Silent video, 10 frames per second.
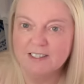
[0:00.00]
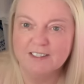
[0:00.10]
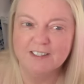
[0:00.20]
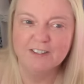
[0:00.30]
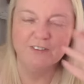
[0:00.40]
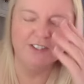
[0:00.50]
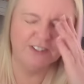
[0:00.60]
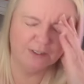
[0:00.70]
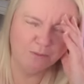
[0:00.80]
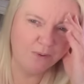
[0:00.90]
you know, and you
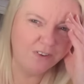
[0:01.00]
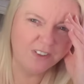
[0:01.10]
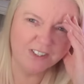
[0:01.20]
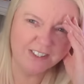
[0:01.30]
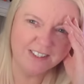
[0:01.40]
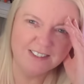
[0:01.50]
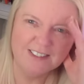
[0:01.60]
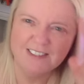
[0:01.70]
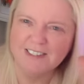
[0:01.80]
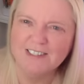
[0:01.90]
think, well,
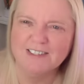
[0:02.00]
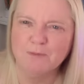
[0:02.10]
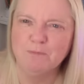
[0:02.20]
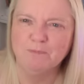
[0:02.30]
this is the